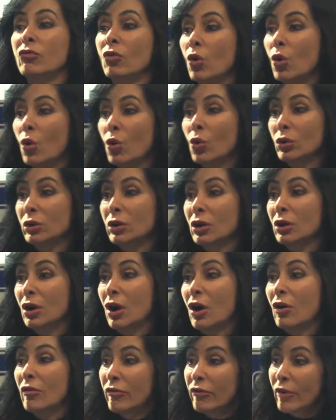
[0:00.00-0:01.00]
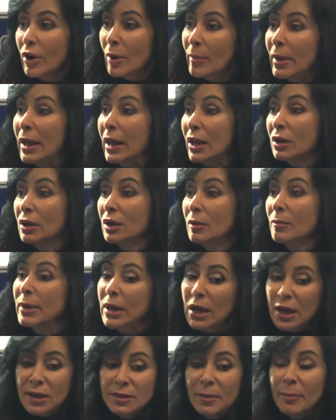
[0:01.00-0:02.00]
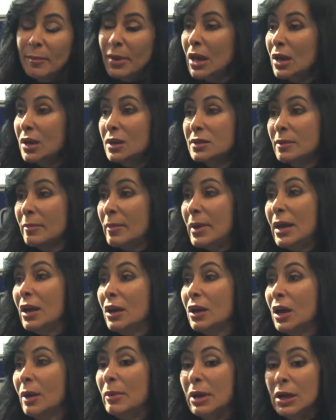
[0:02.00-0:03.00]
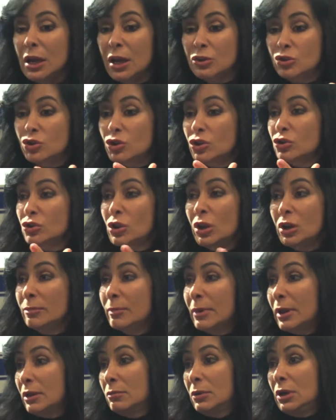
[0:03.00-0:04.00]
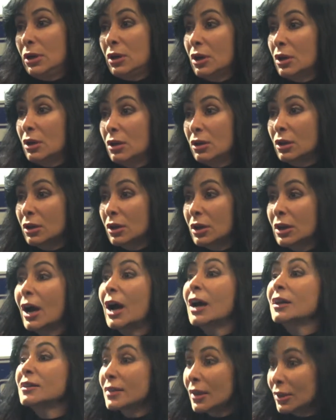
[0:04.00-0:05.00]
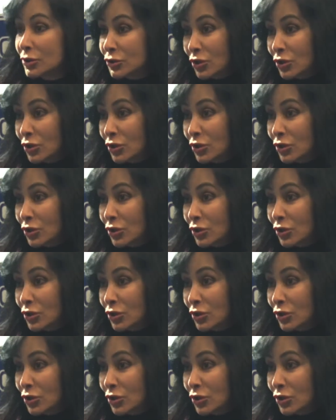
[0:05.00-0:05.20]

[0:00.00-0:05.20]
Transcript: role of a man. Because a man is a man. I mean, it's just done, but God said